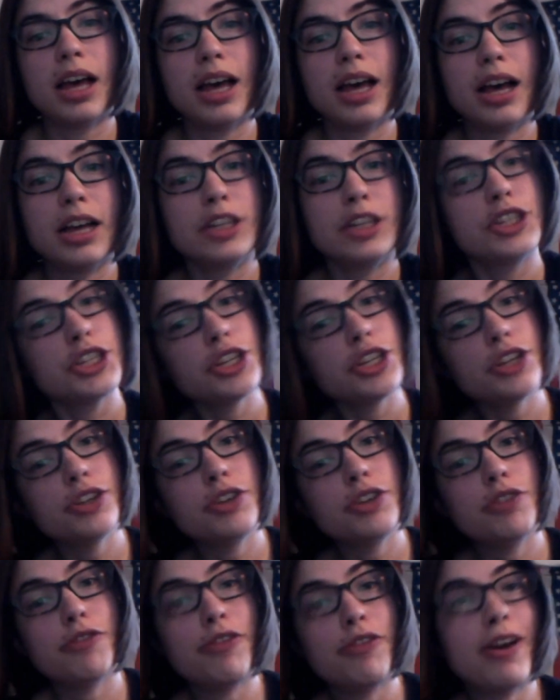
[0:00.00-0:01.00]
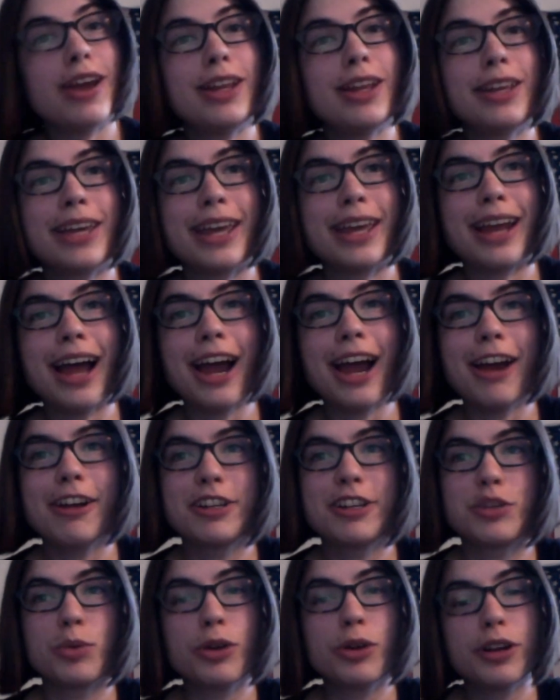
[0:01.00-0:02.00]
Until you finally get hired
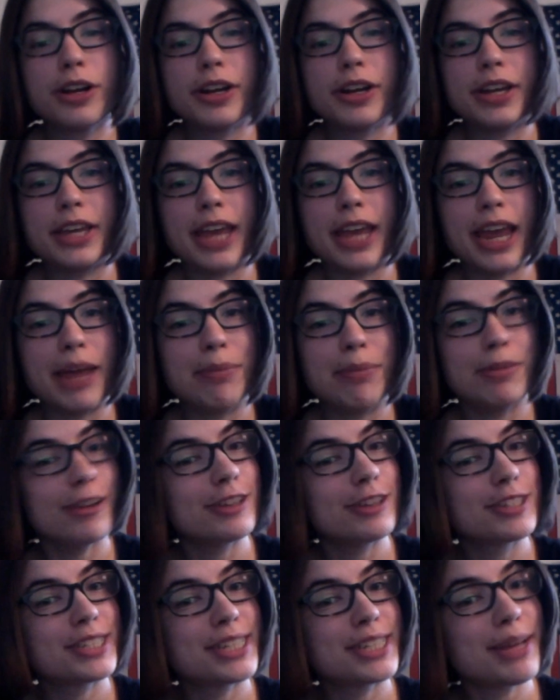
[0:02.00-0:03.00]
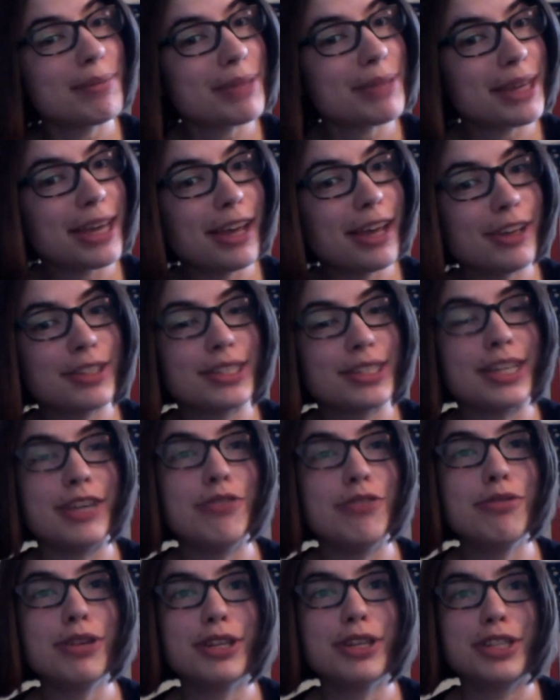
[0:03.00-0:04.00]
to work on a game, there's something else that
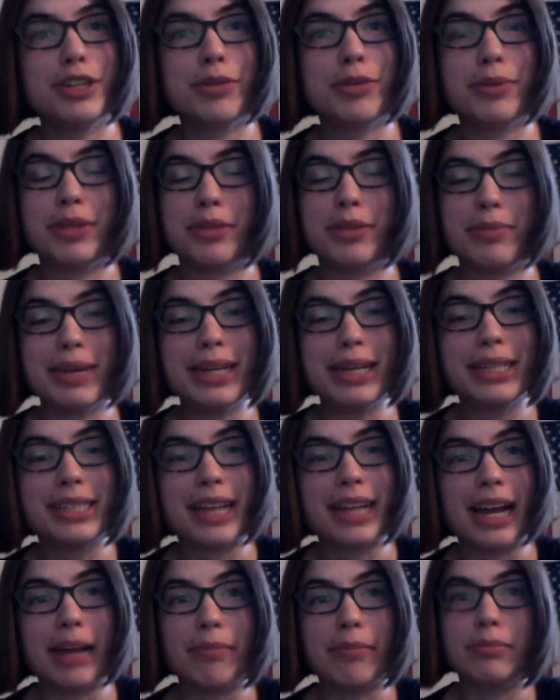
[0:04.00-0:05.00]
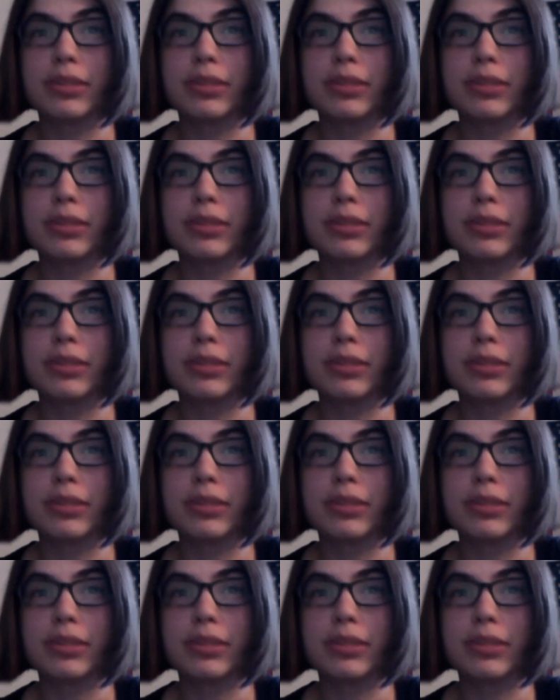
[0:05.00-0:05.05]
you can do in the meantime.